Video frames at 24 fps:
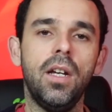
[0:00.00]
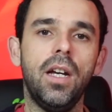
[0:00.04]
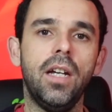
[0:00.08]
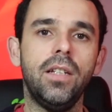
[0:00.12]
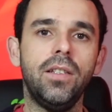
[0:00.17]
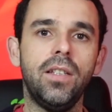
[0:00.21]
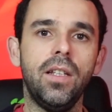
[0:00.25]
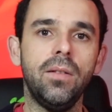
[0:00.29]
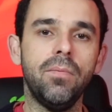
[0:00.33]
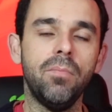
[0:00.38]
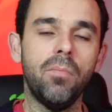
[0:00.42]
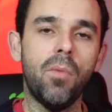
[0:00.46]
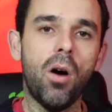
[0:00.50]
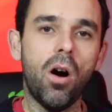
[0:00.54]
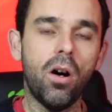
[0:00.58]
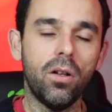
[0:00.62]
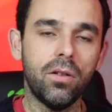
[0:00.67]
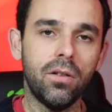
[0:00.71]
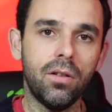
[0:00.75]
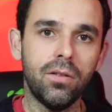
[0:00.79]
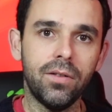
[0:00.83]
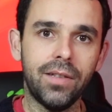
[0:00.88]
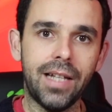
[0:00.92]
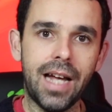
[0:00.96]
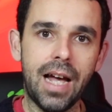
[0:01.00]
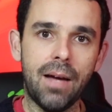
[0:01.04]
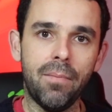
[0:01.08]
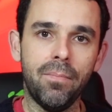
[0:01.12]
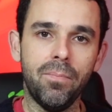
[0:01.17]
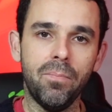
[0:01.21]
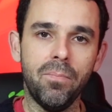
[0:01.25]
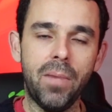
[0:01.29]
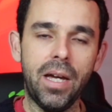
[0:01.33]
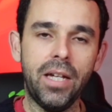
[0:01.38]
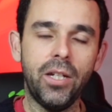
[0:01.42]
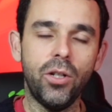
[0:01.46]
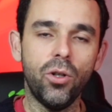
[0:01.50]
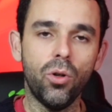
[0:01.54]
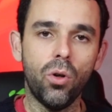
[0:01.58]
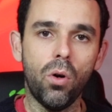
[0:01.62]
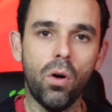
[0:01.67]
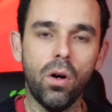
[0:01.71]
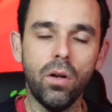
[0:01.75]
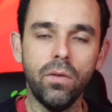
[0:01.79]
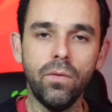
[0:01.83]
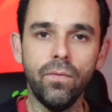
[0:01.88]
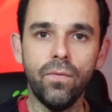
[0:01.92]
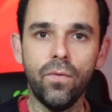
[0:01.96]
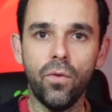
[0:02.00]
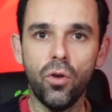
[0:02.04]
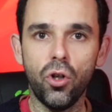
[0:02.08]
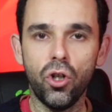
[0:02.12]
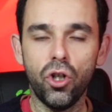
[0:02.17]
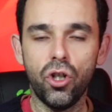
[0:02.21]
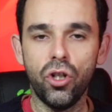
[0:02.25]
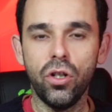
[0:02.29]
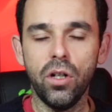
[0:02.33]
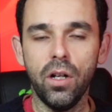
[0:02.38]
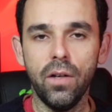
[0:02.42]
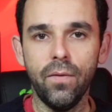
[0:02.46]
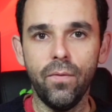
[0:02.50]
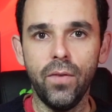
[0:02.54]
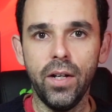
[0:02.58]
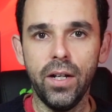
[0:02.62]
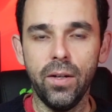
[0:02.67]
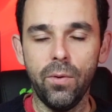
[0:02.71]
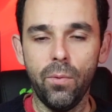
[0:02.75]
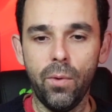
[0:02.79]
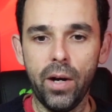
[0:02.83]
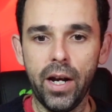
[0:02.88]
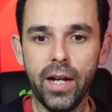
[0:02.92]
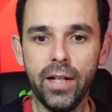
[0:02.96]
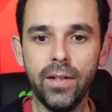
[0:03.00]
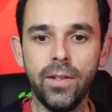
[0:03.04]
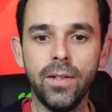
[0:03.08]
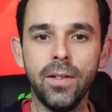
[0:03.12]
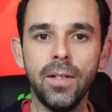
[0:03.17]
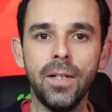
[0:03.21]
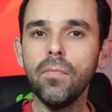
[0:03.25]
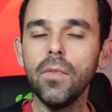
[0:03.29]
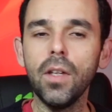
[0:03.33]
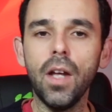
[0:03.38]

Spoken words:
and then model that, make your own version of it, right?